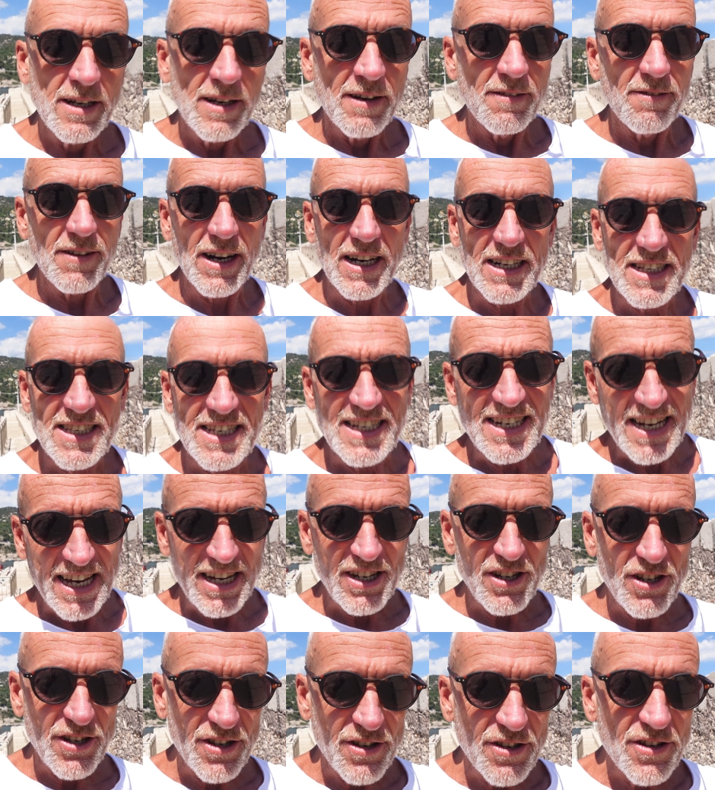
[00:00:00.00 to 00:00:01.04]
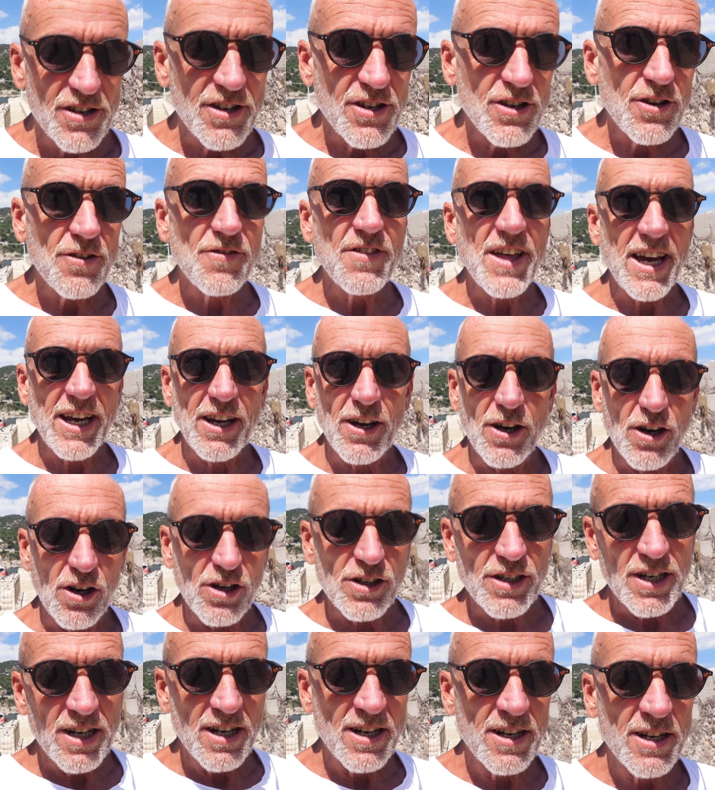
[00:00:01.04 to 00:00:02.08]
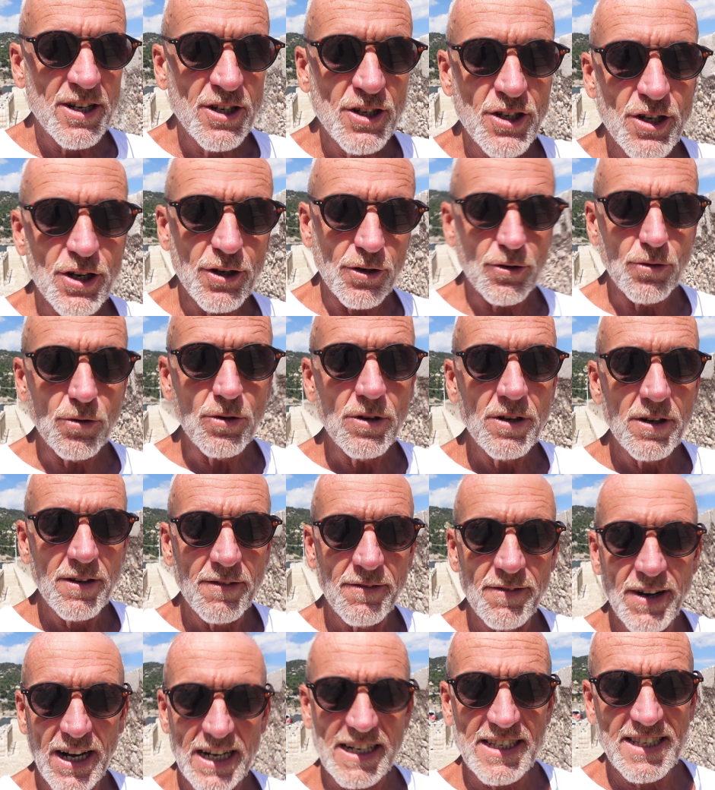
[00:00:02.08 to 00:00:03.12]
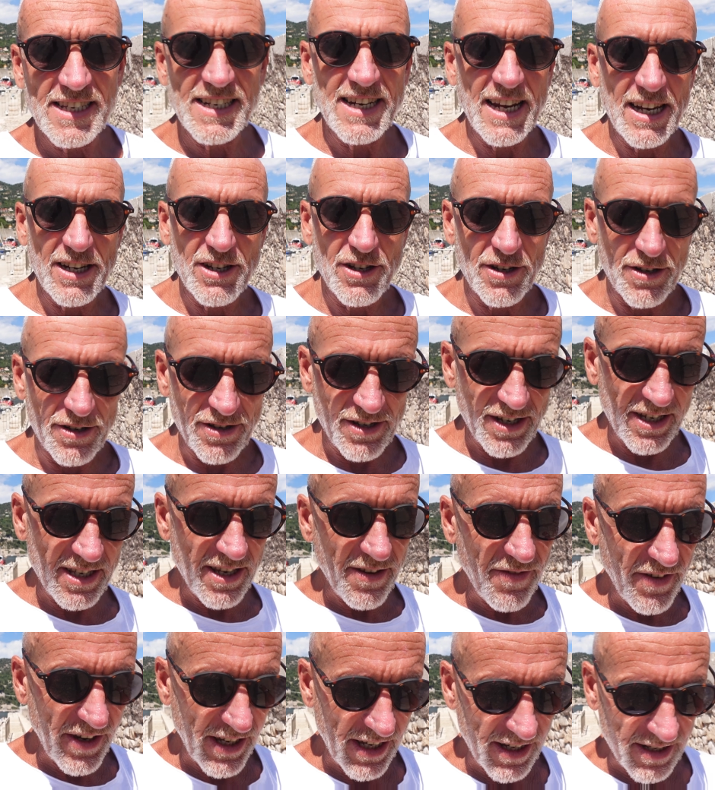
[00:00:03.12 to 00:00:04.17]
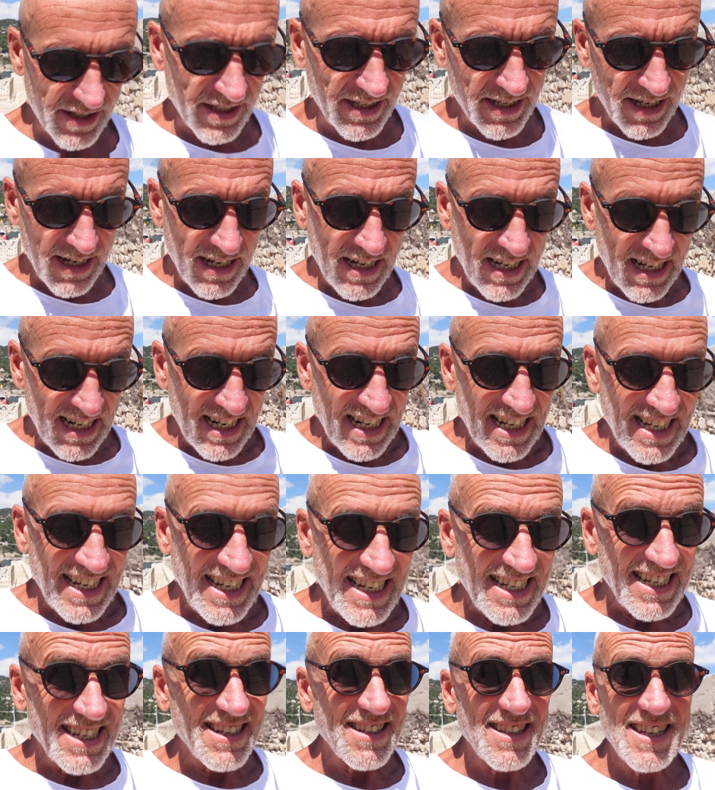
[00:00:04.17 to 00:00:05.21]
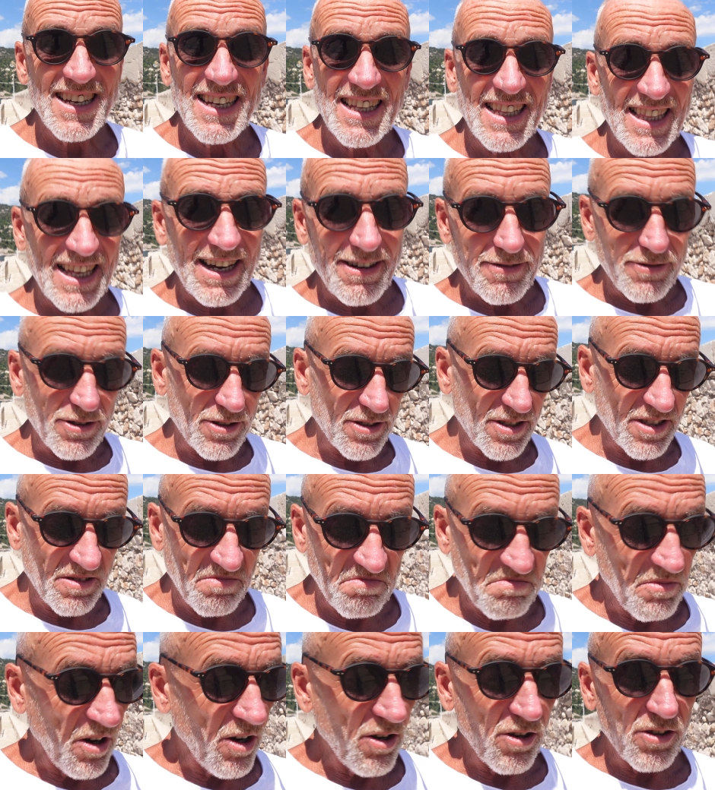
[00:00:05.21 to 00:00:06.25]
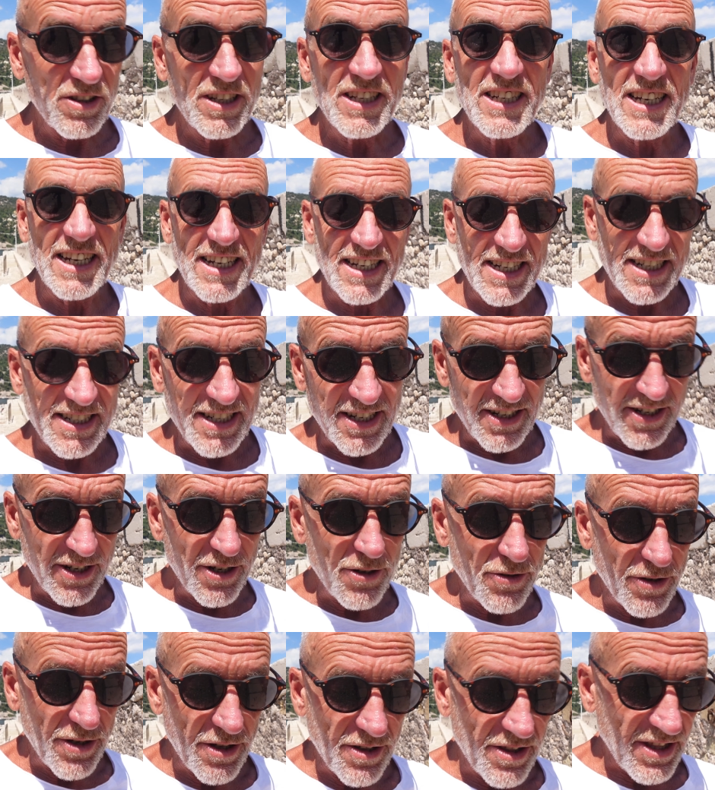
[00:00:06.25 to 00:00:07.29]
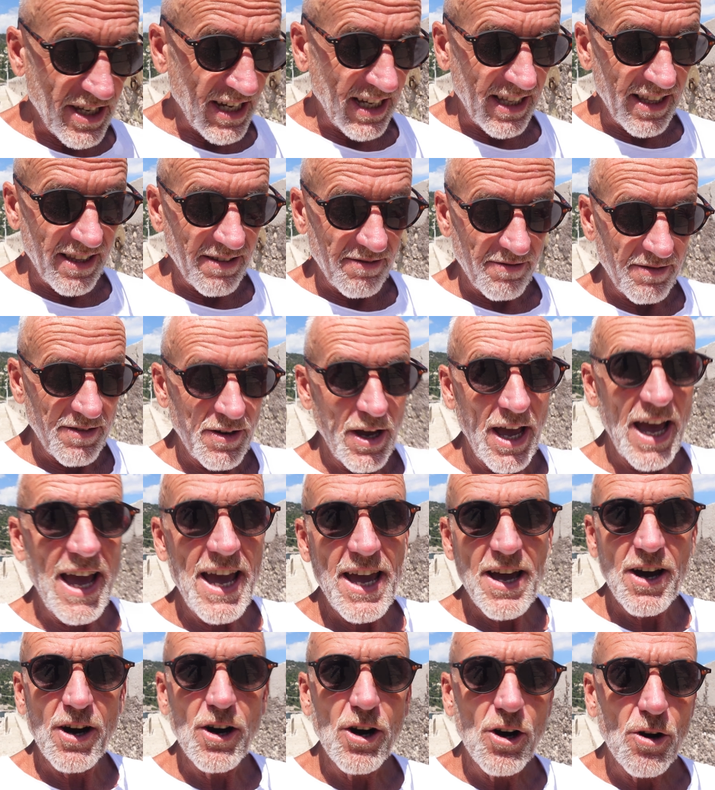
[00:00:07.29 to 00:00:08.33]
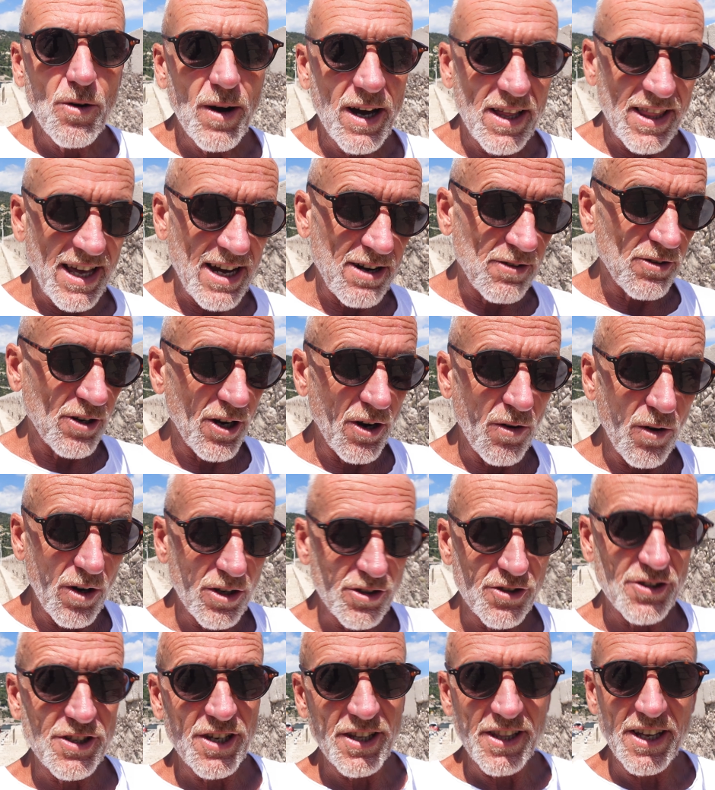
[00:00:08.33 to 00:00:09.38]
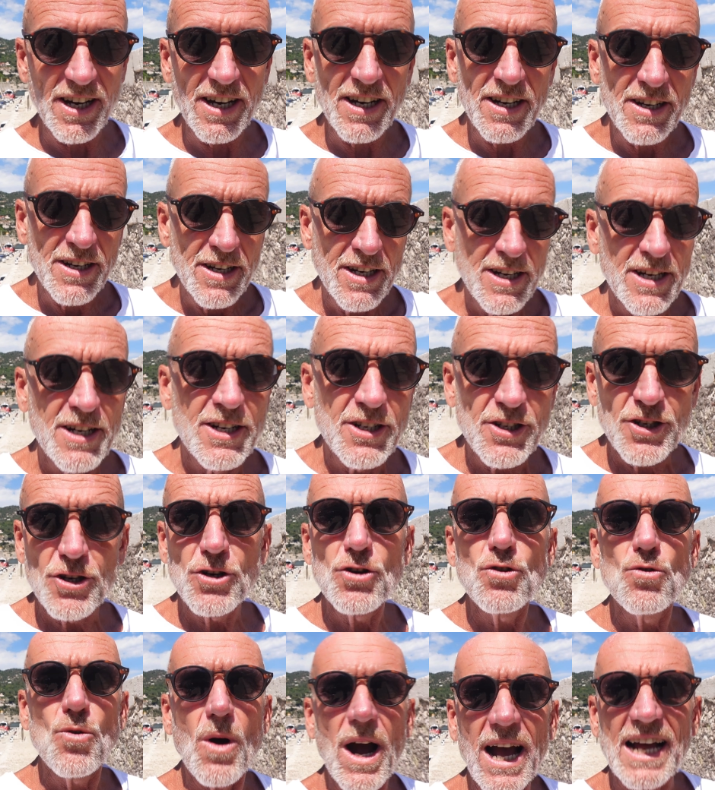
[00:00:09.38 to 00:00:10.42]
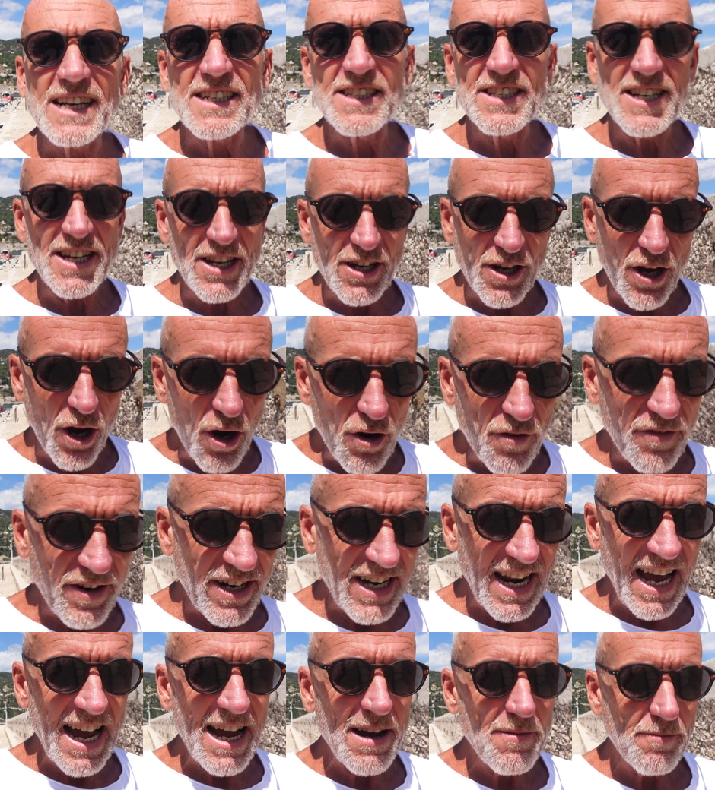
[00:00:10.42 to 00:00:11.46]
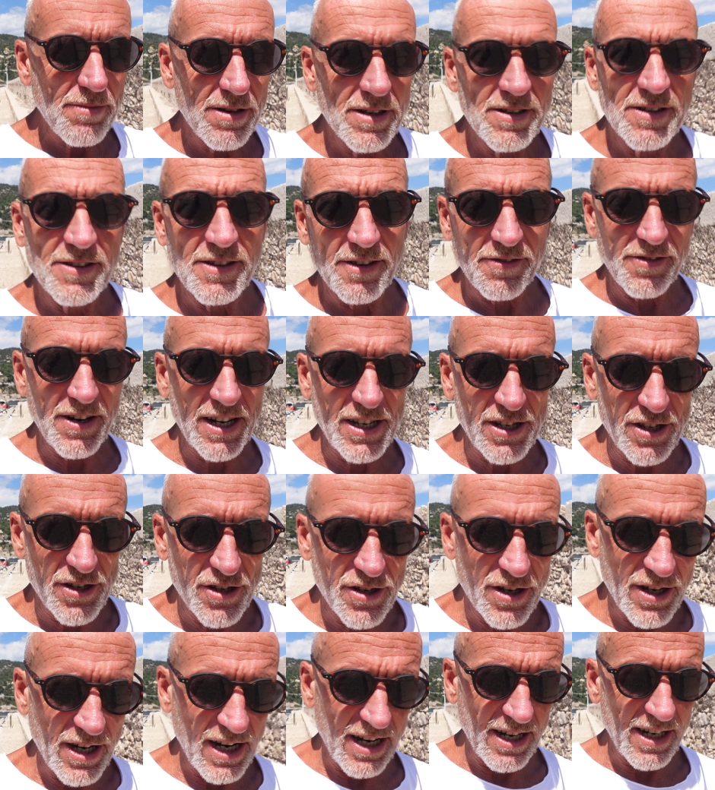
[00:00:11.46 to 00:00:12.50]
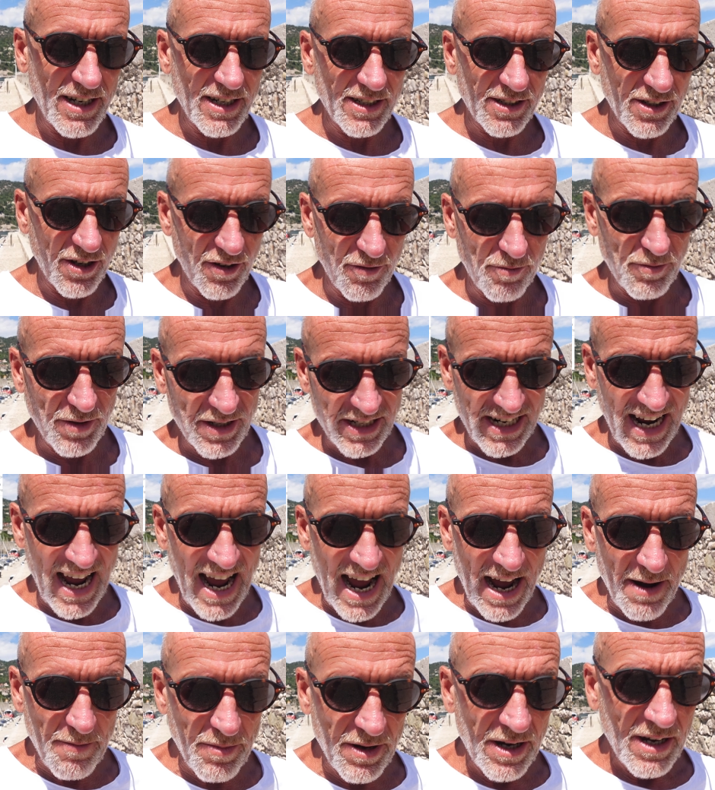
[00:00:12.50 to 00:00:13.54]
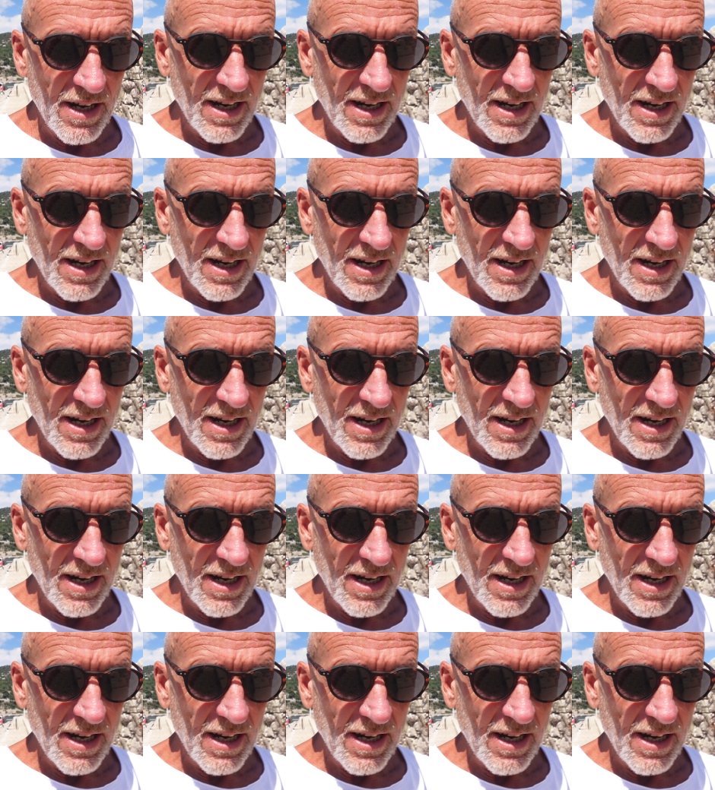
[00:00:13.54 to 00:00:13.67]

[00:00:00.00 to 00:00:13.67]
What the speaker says: vaccinations, you've then got two vaccination certificates. You think that was all you needed to do. You think, hey ho, I now go on to the Tousanticovid app, the French government app,